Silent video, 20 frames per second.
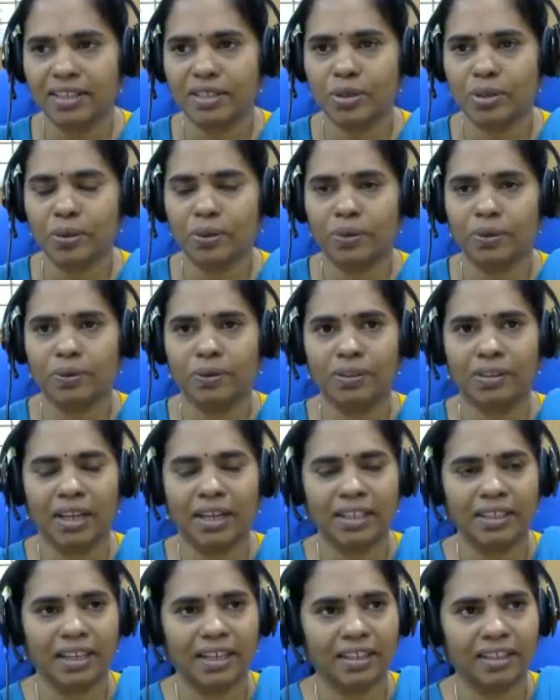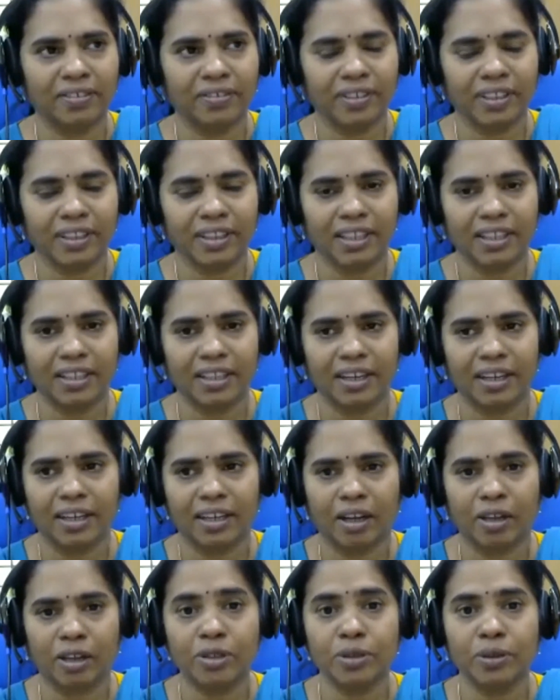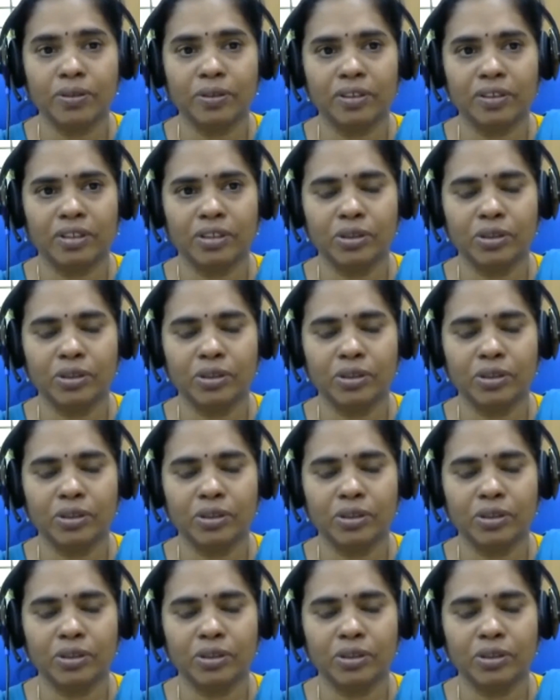so that kind of a thing and also